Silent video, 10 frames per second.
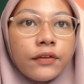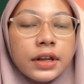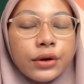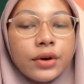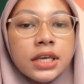
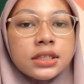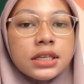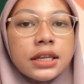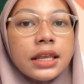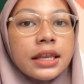of the
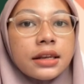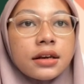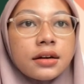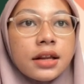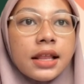question in
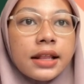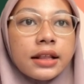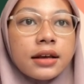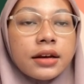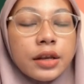the
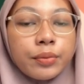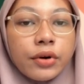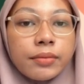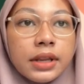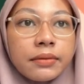related rate
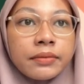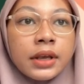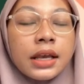problem.